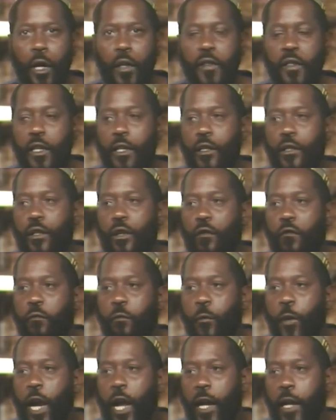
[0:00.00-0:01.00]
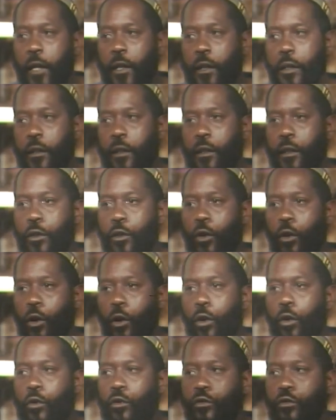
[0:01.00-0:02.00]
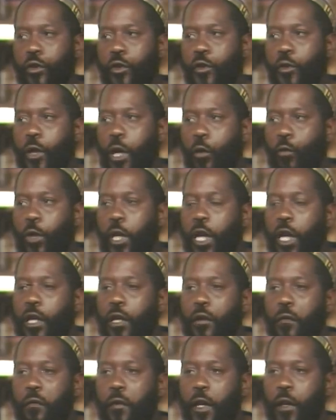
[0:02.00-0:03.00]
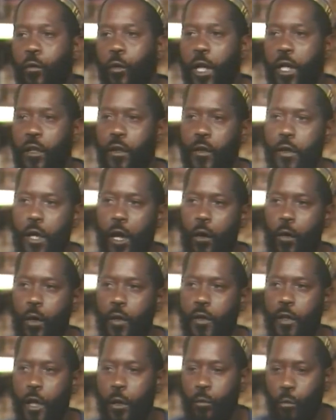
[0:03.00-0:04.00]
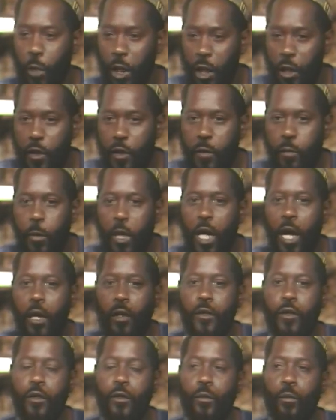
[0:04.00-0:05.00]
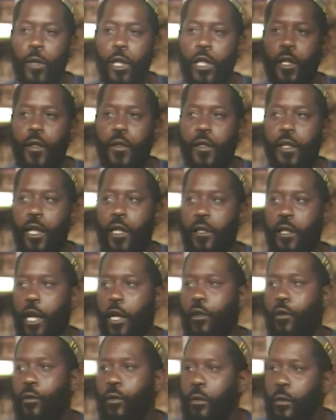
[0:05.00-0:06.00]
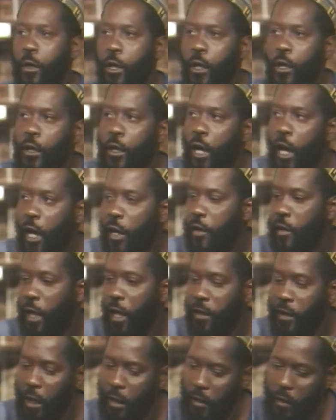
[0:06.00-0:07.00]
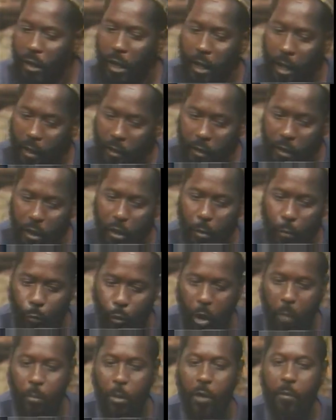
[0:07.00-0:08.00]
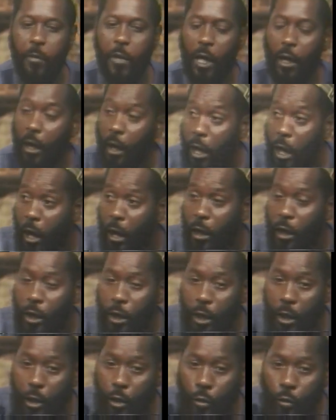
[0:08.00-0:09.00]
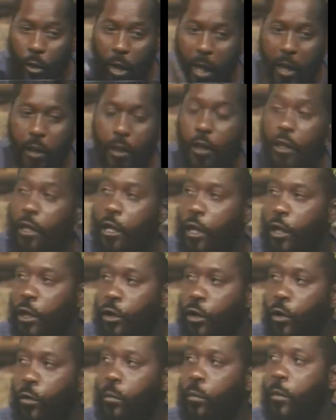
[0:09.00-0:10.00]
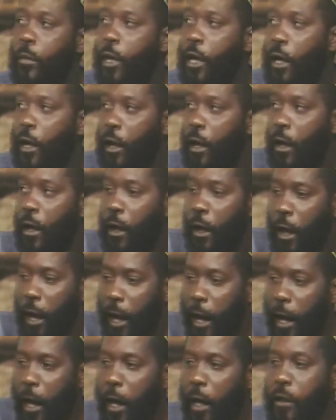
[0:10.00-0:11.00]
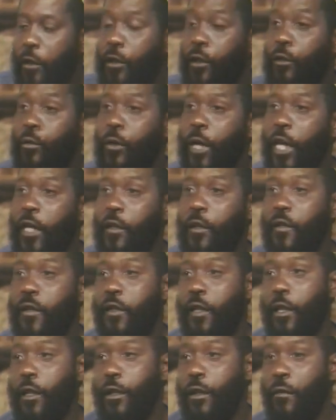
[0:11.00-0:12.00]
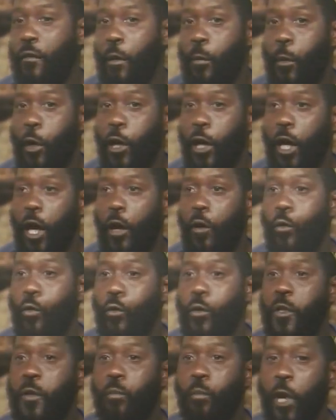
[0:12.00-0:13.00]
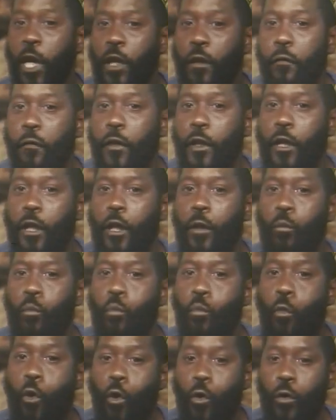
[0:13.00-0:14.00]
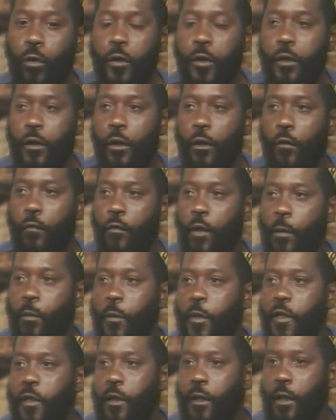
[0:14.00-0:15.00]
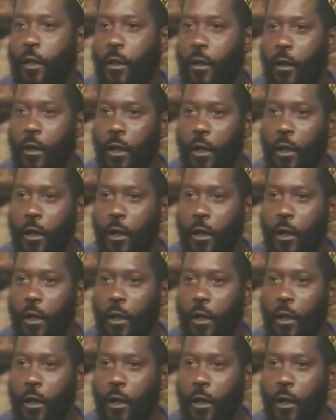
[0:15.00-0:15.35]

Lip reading: a sense of pride in our country so that we can defend what is ours, and Belize belongs to Belizeans. I know, as I said, I see the problem that United Kingdom and the United States of America, who is benefiting most from this